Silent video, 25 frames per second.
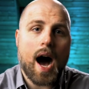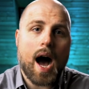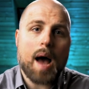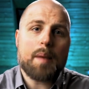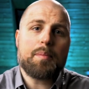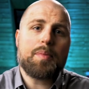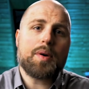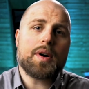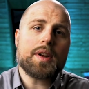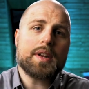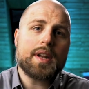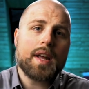I
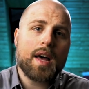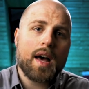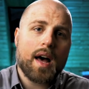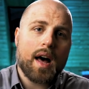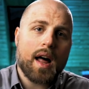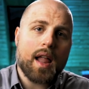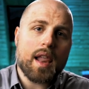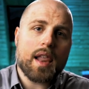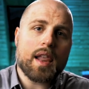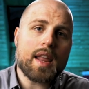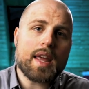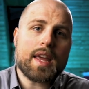put
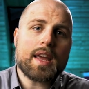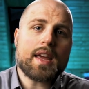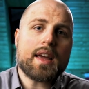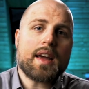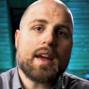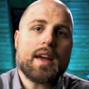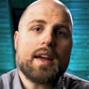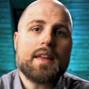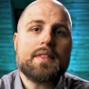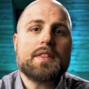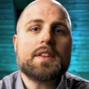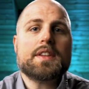a link
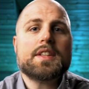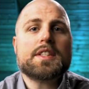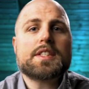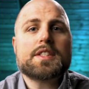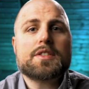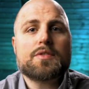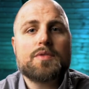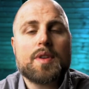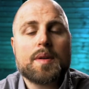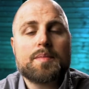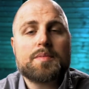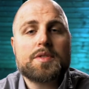in the
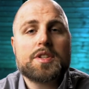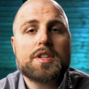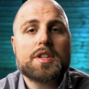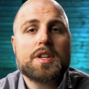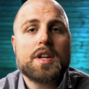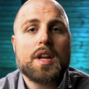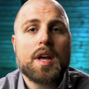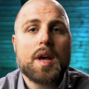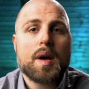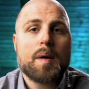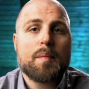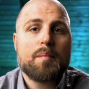description